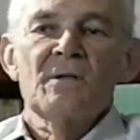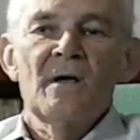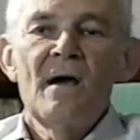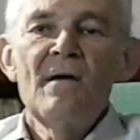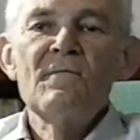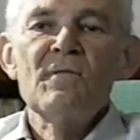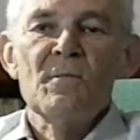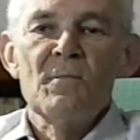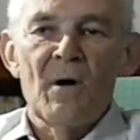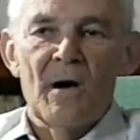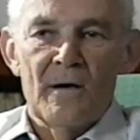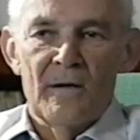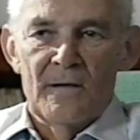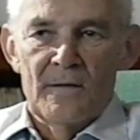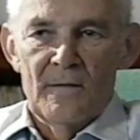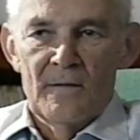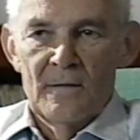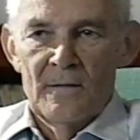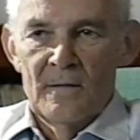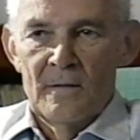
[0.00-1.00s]
everybody
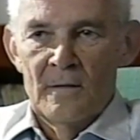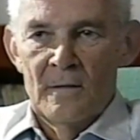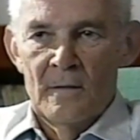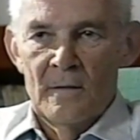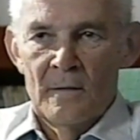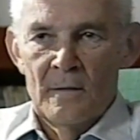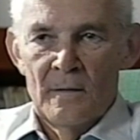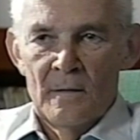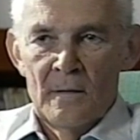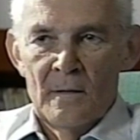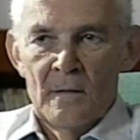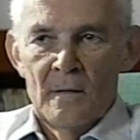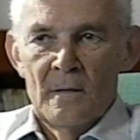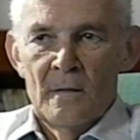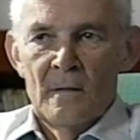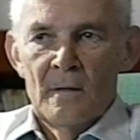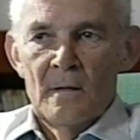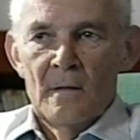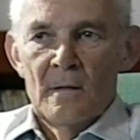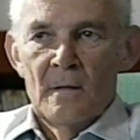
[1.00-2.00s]

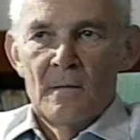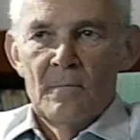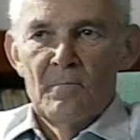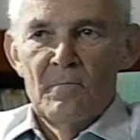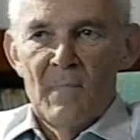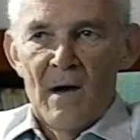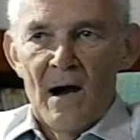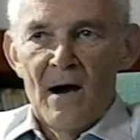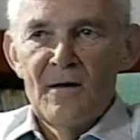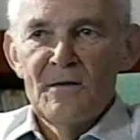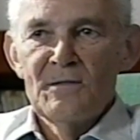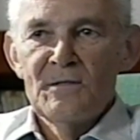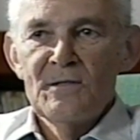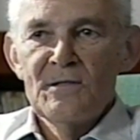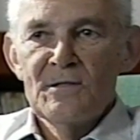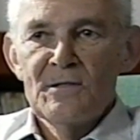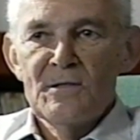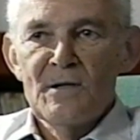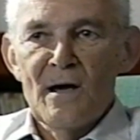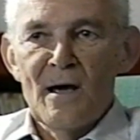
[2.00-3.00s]
marries
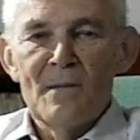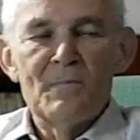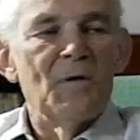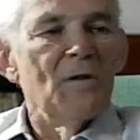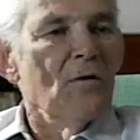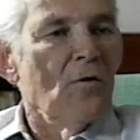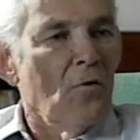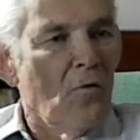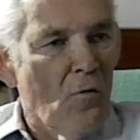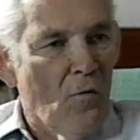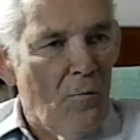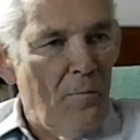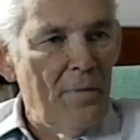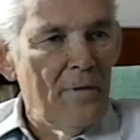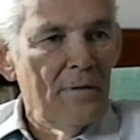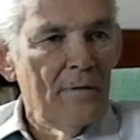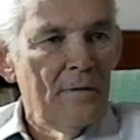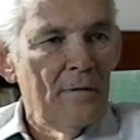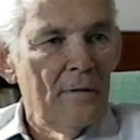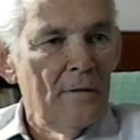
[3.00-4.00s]
each time in the hope
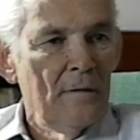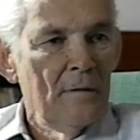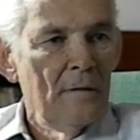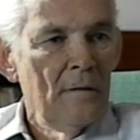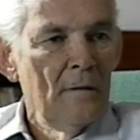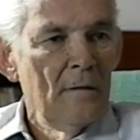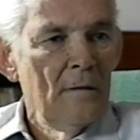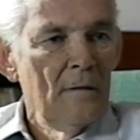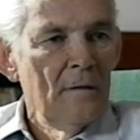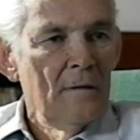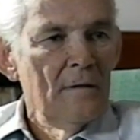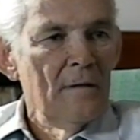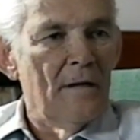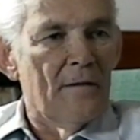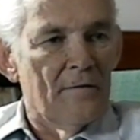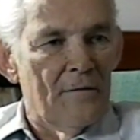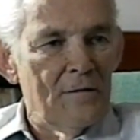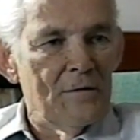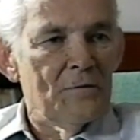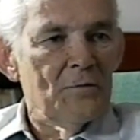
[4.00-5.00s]

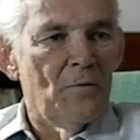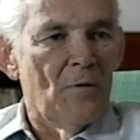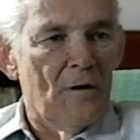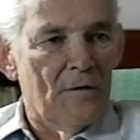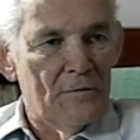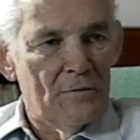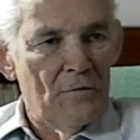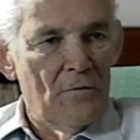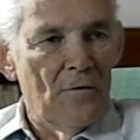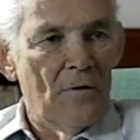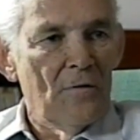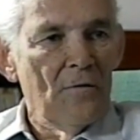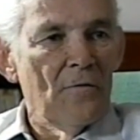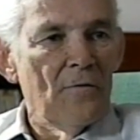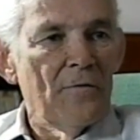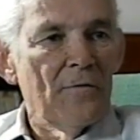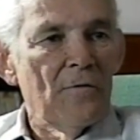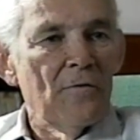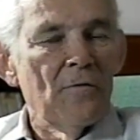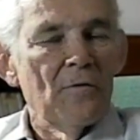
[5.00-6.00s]
that this one's going to go
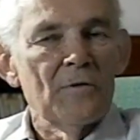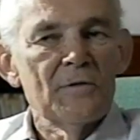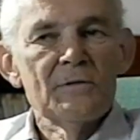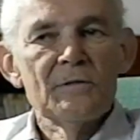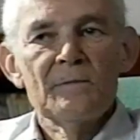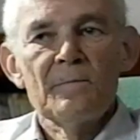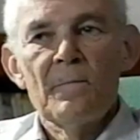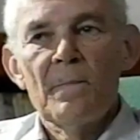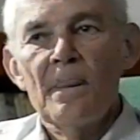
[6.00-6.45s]
the course.